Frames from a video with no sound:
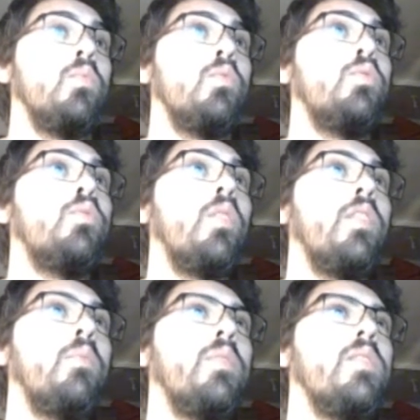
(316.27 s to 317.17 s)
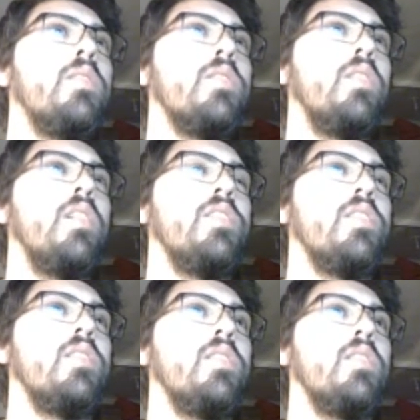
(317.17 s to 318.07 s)
I think we initialize
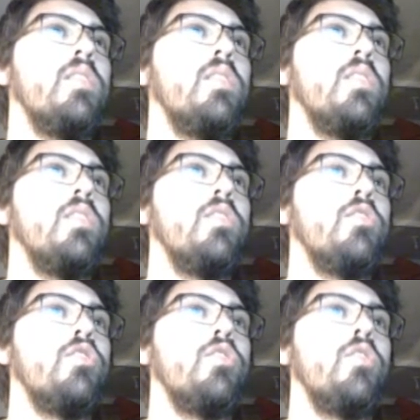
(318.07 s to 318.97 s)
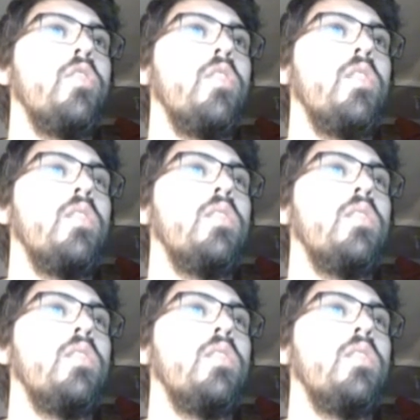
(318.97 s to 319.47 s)
it as a char.